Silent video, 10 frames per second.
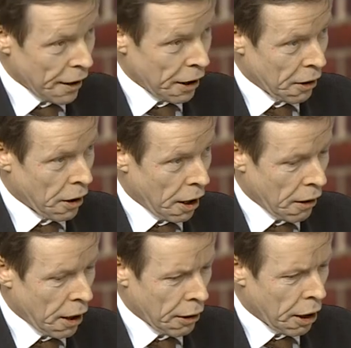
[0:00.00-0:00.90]
uh,
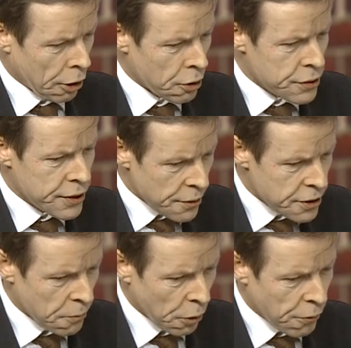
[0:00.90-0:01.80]
a, a, good
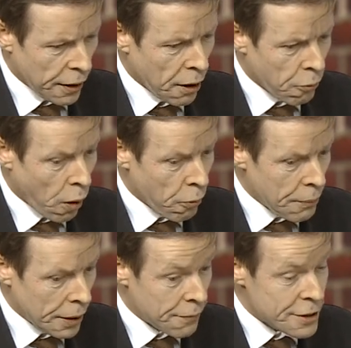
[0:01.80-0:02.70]
sensible figure, and one
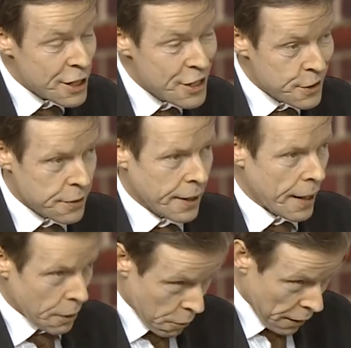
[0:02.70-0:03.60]
we believe is
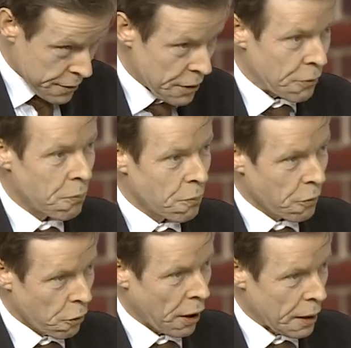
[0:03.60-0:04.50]
sustainable, as you
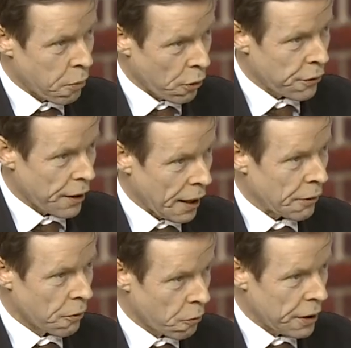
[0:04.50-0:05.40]
rightly pointed
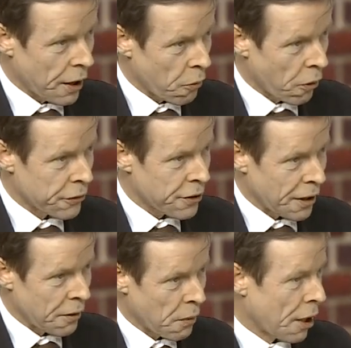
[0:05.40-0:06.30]
out. We don't want
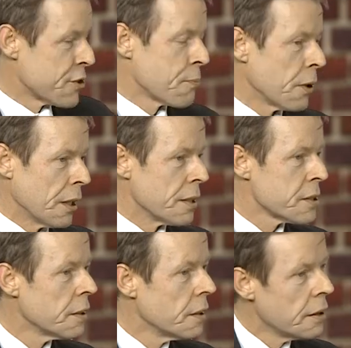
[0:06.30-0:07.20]
um, a
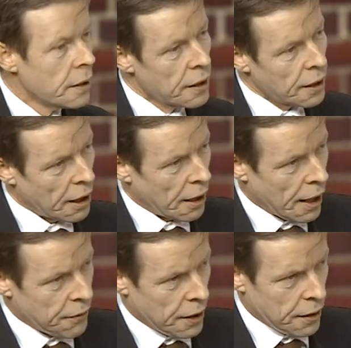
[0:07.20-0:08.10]
spurt uh,
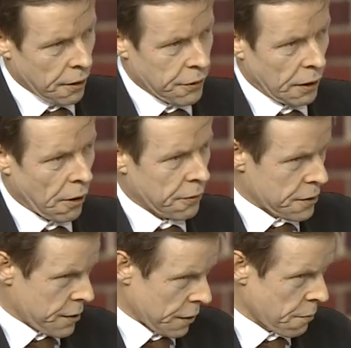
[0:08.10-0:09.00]
and then nothing
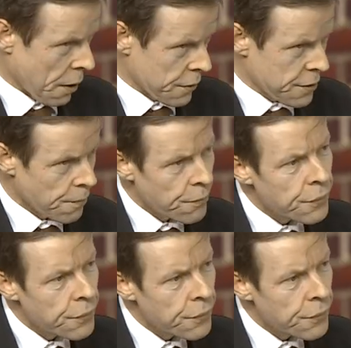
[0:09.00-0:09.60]
after six months.